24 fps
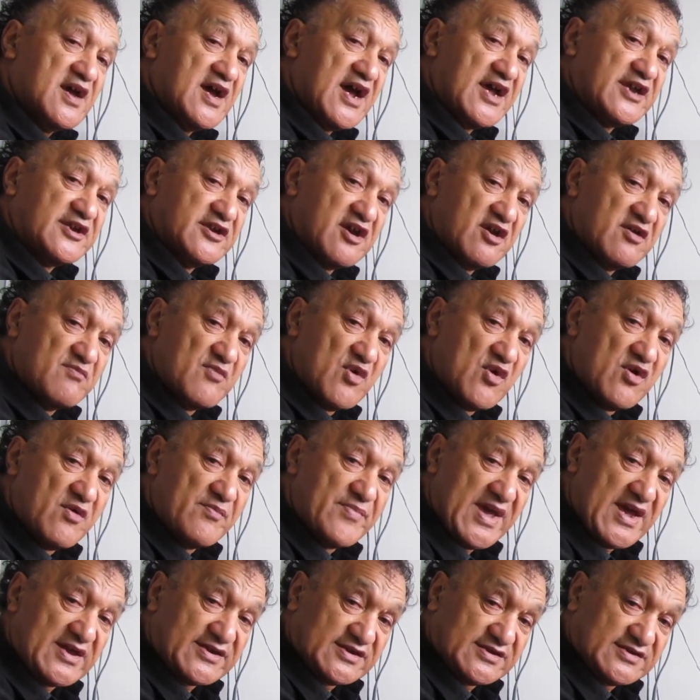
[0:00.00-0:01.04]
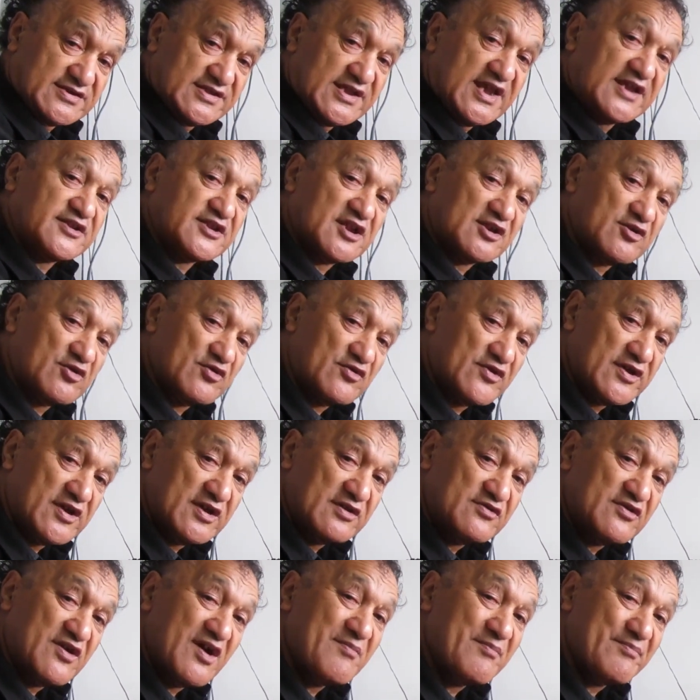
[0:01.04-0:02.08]
I know more about it than the
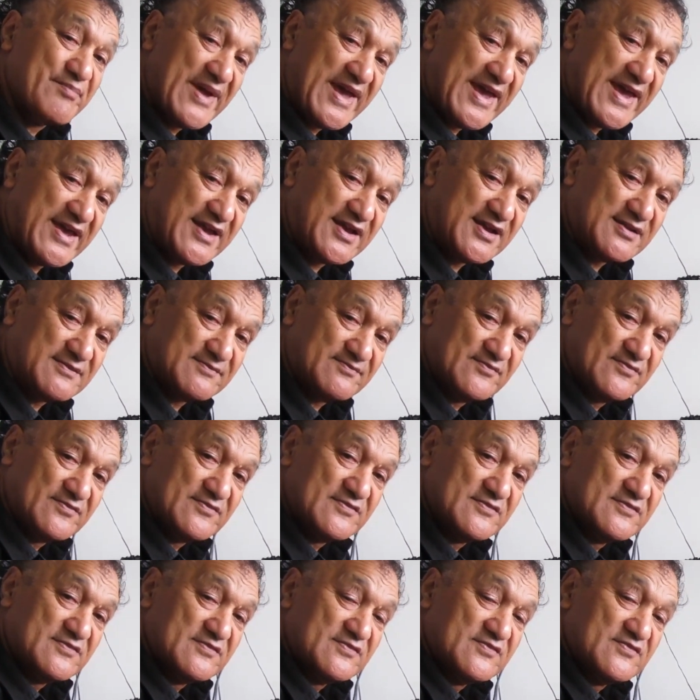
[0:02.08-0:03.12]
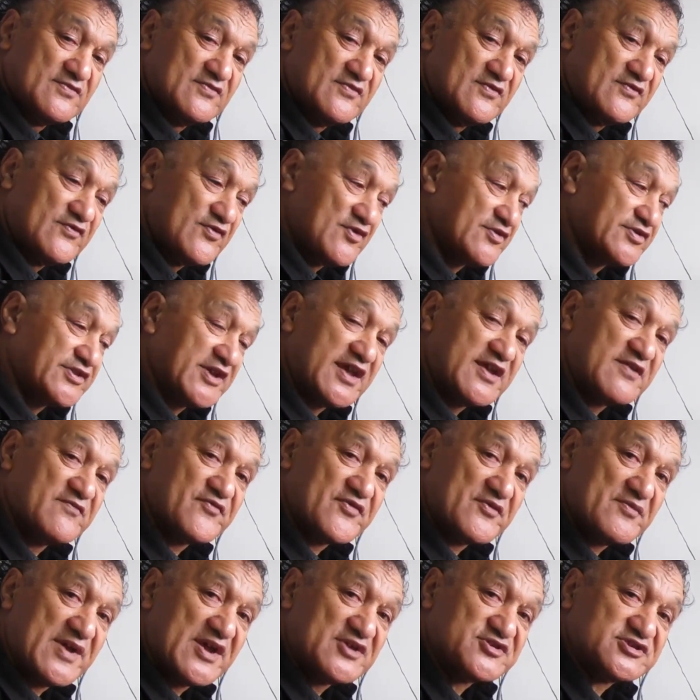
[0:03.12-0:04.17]
lawyer who I'm paying for the
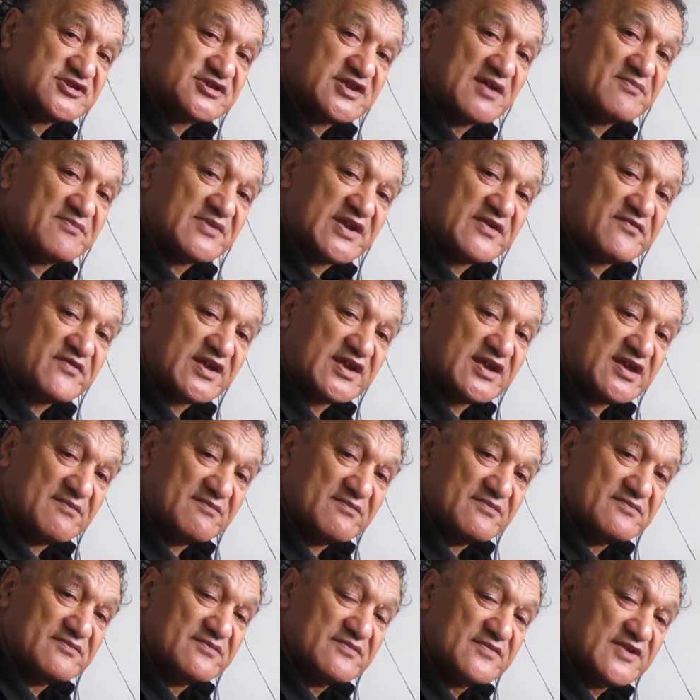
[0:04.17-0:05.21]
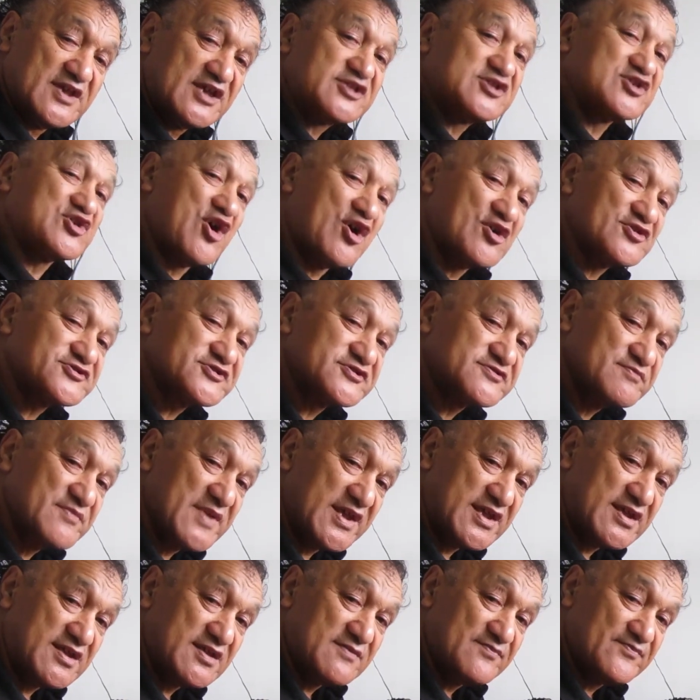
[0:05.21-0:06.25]
information I'm giving him. It cost
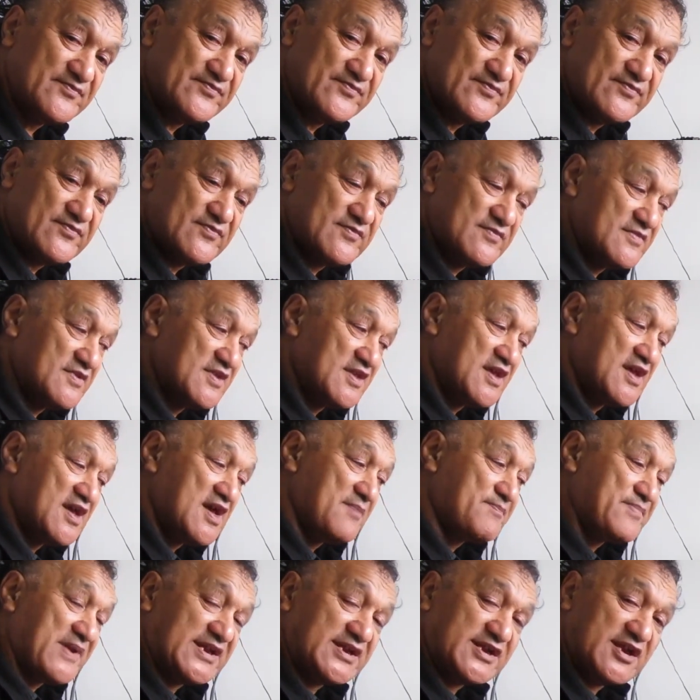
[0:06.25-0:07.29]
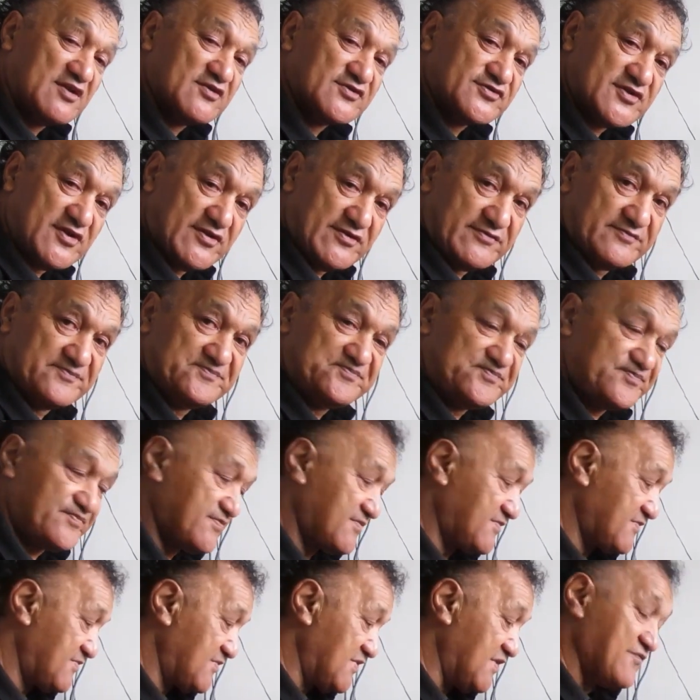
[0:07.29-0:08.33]
me a penny or two.
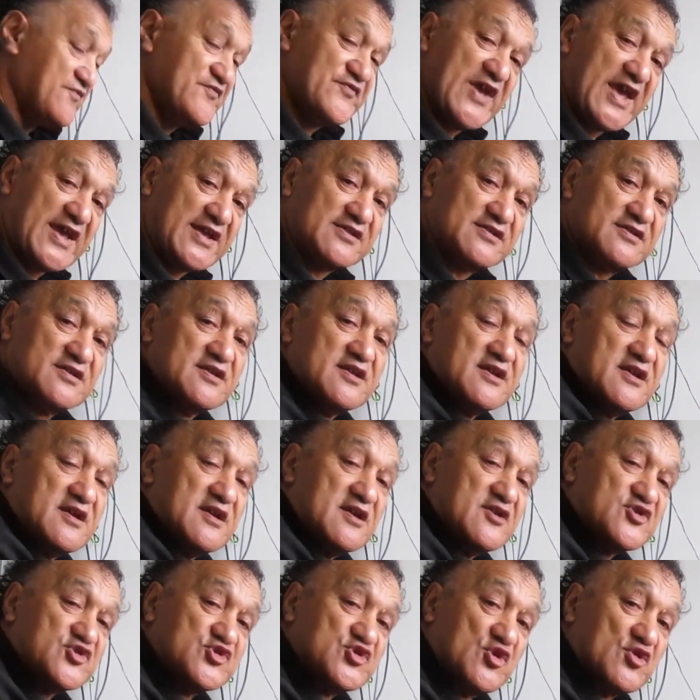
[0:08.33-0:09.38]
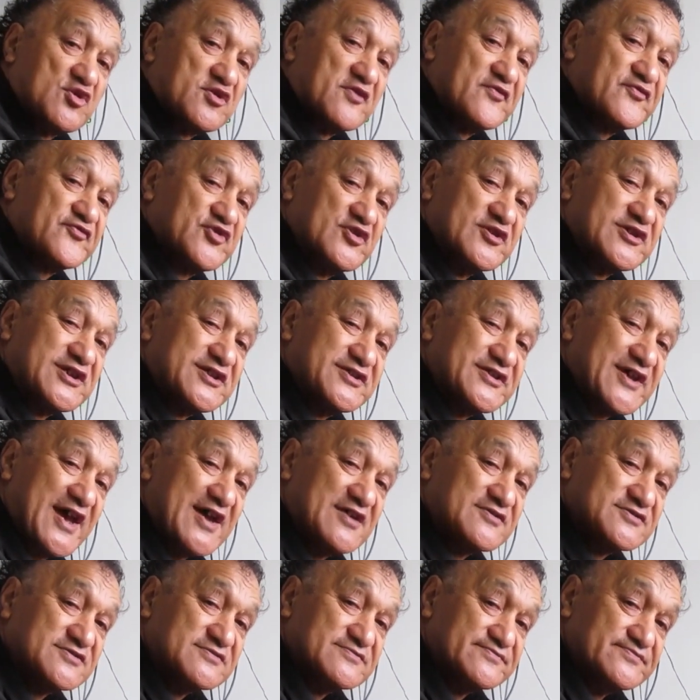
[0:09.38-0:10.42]
In fact, short of
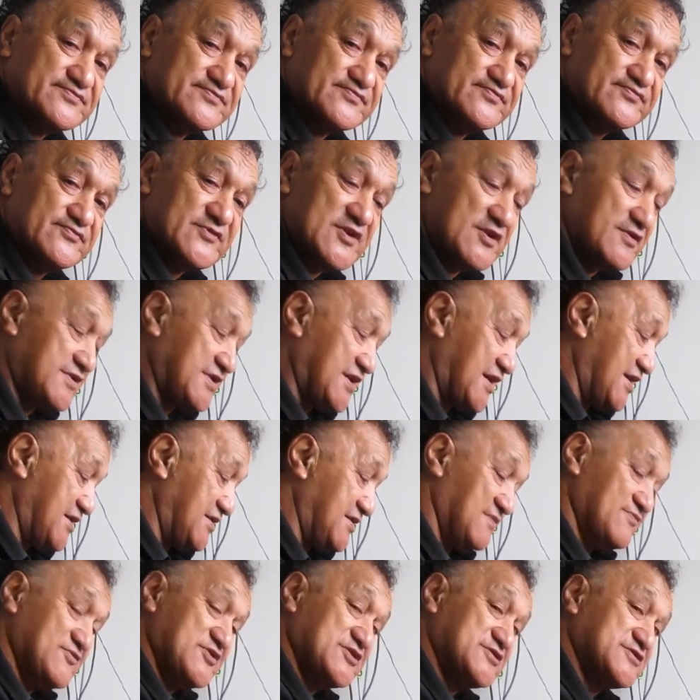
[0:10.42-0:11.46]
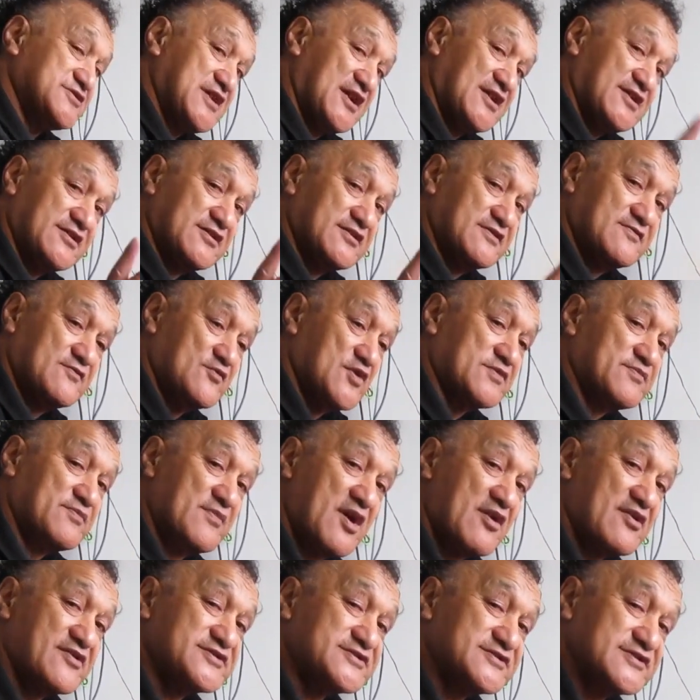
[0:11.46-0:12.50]
20,000. Okay, I'm just telling you what
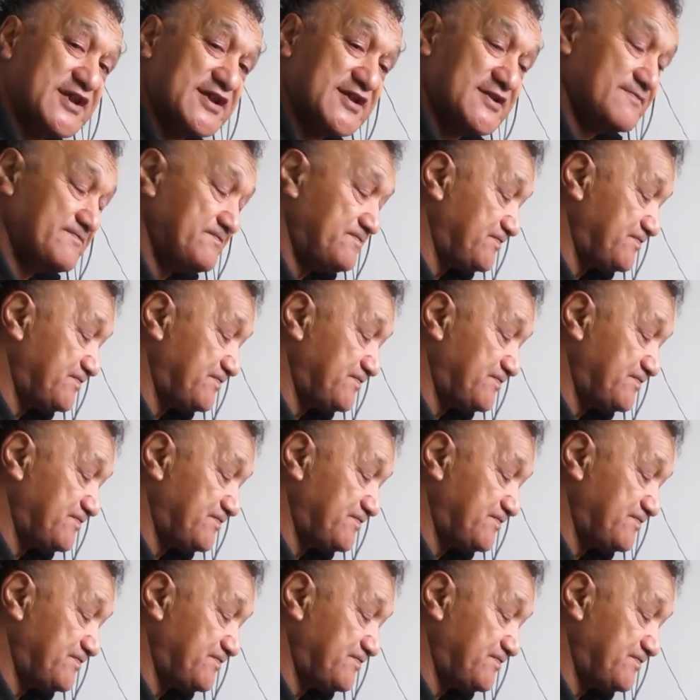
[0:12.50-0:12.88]
Morris said.